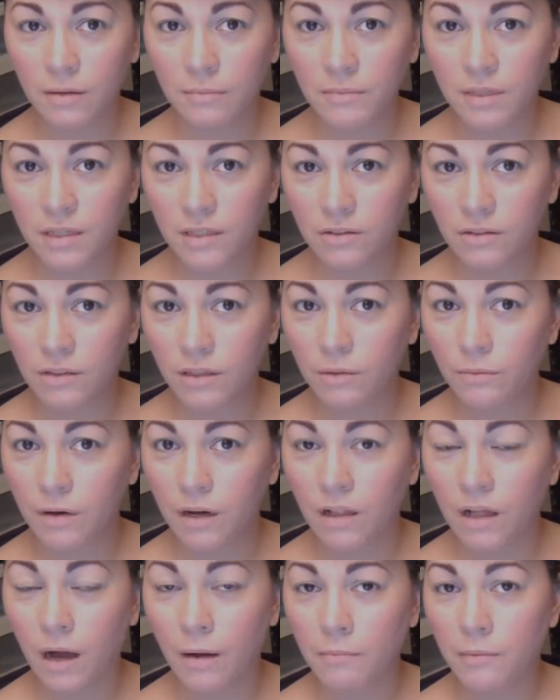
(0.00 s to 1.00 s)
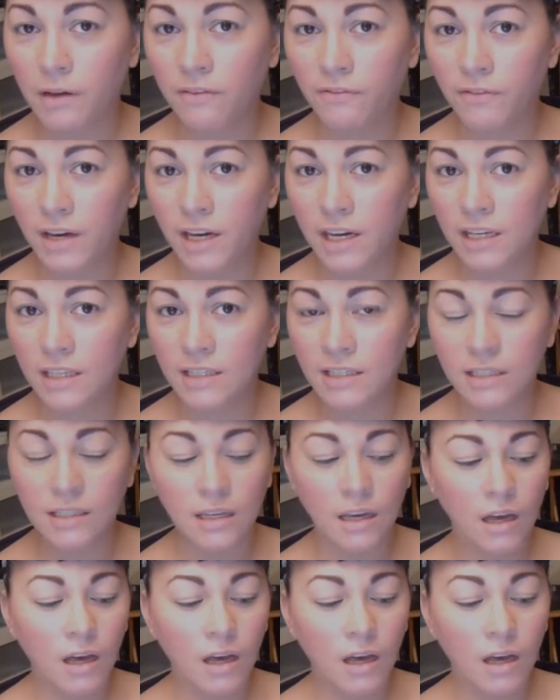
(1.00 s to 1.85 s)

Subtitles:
does really well on my face.